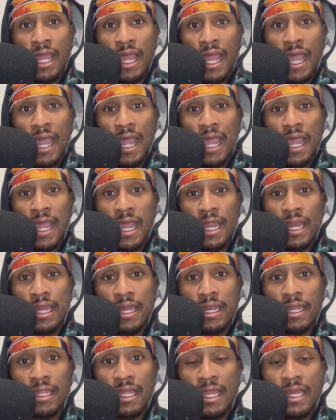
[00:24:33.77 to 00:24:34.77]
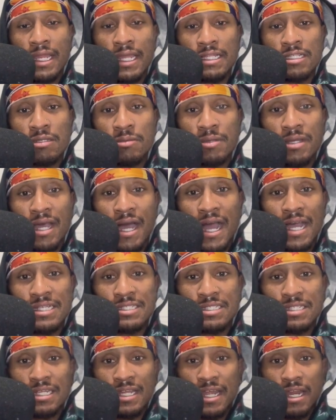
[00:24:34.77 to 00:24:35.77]
and they need to be
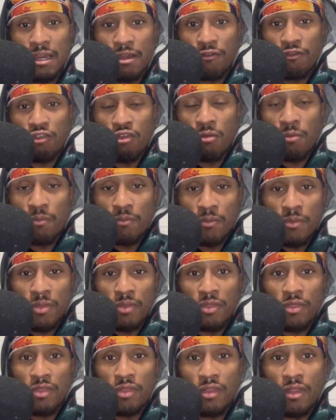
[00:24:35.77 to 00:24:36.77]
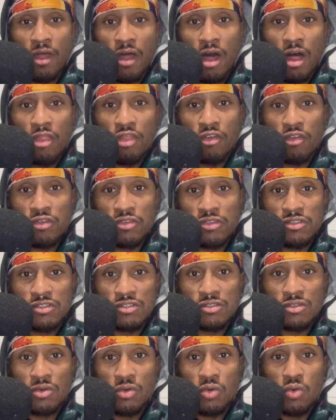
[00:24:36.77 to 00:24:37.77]
isolated from
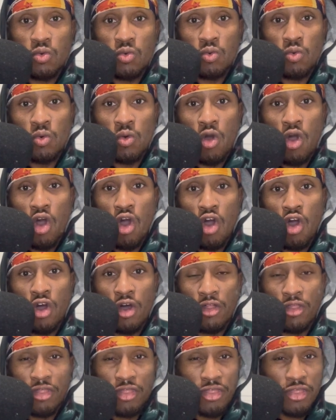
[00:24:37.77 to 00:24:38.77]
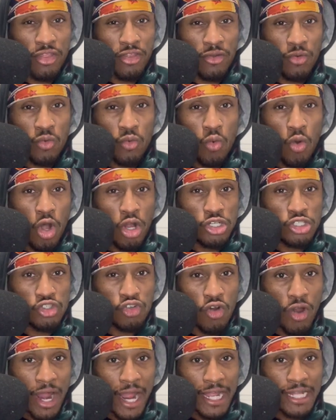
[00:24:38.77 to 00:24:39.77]
others who are
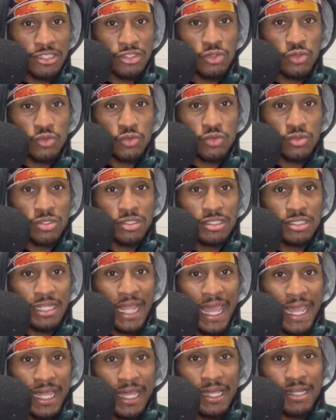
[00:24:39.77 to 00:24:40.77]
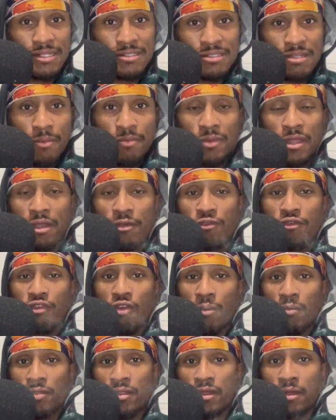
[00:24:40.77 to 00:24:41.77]
trying to take something
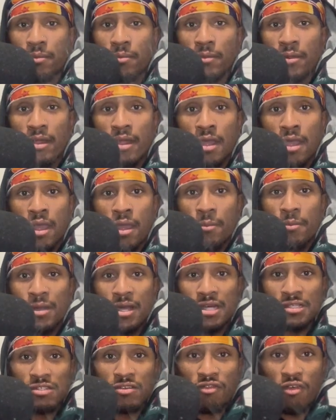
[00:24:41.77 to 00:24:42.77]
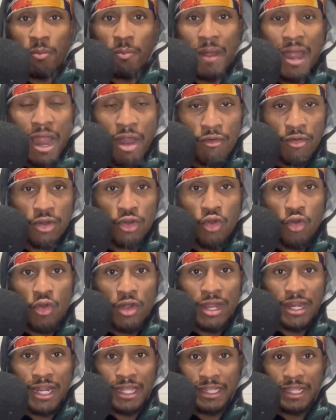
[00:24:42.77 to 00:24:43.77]
from them because of a
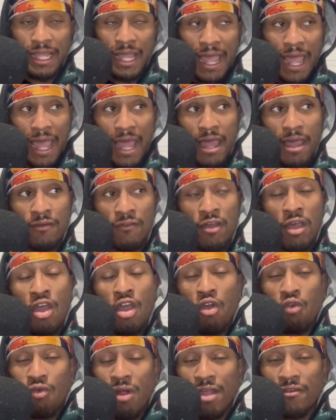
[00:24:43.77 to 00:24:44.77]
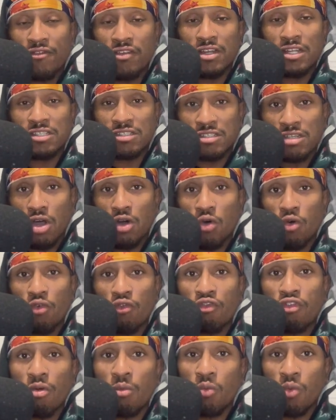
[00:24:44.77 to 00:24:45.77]
paranoia that they have, rightfully so,
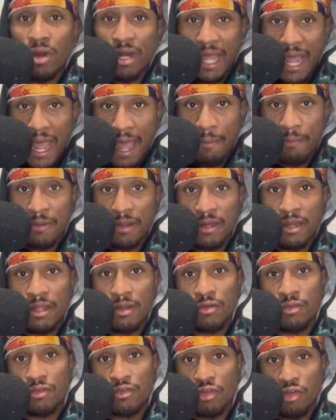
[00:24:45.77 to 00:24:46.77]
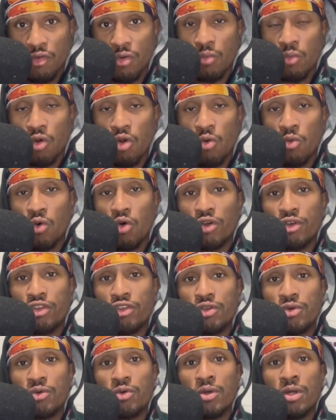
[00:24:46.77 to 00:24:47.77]
from what happened during World War
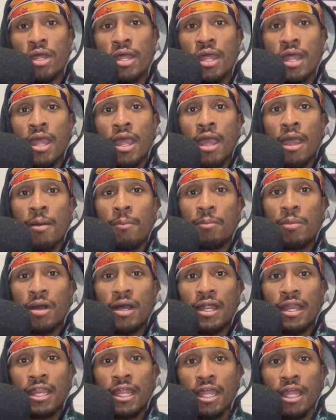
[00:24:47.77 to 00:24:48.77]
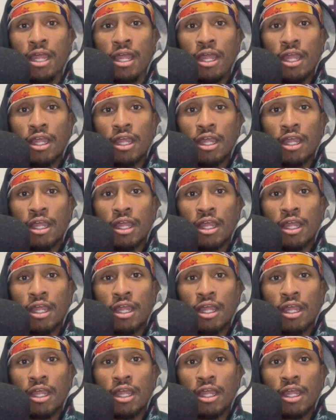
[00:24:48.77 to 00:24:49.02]
II. But